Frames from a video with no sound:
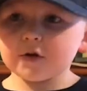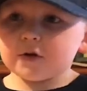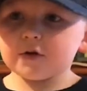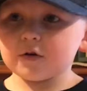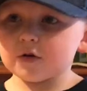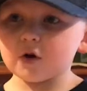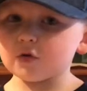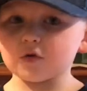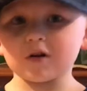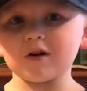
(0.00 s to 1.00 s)
and
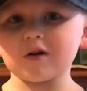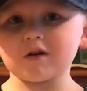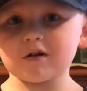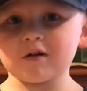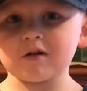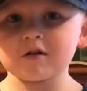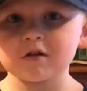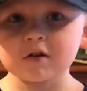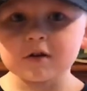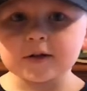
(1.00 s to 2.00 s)
other
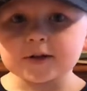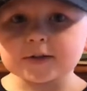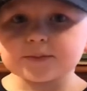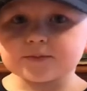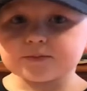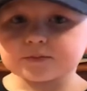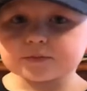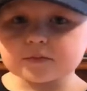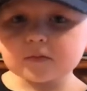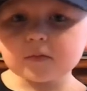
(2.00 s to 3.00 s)

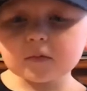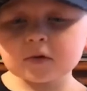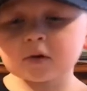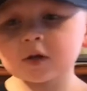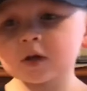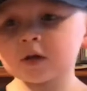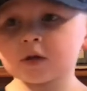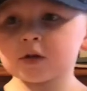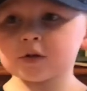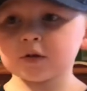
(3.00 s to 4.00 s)
gunk.
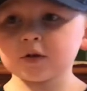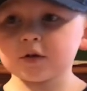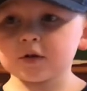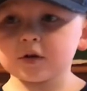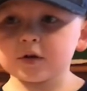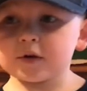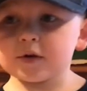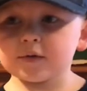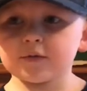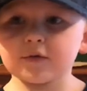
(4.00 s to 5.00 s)
And
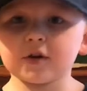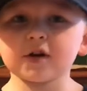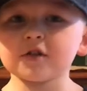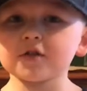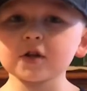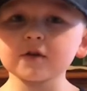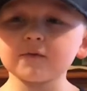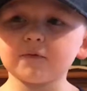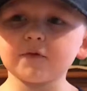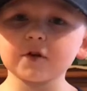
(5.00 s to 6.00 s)
if anything
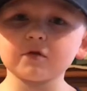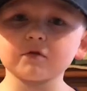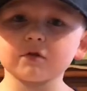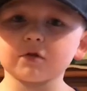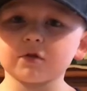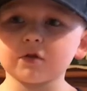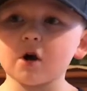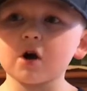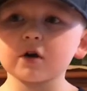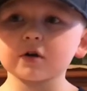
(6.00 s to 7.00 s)
feels
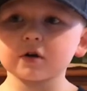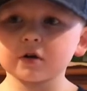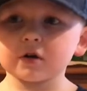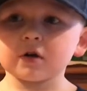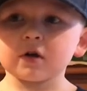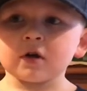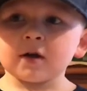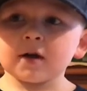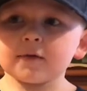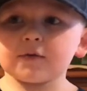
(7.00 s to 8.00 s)
not,
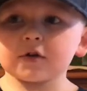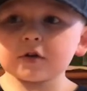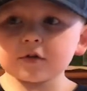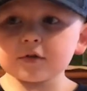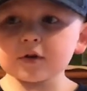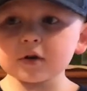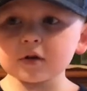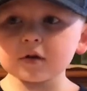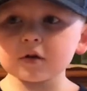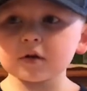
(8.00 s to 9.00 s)
if anything
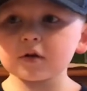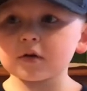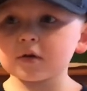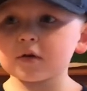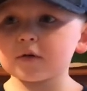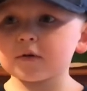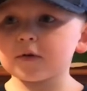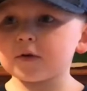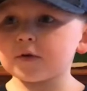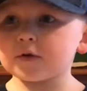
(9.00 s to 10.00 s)

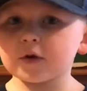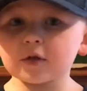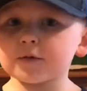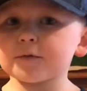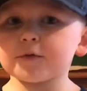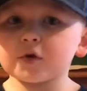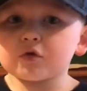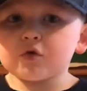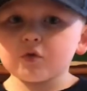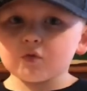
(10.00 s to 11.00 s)
doesn't
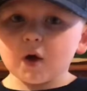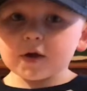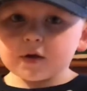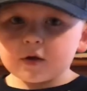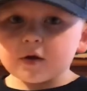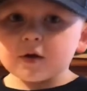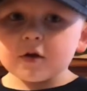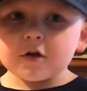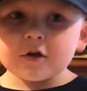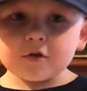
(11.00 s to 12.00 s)
feel too right,
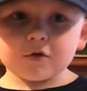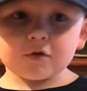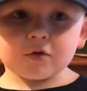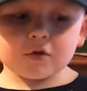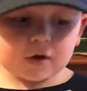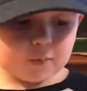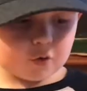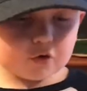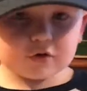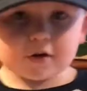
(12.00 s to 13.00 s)
the
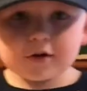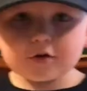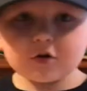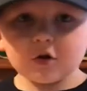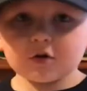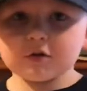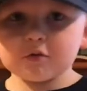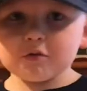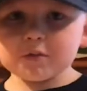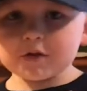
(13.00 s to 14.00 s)
hammerhead sharks
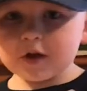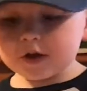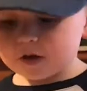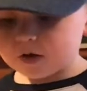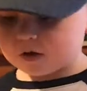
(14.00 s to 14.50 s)
will be like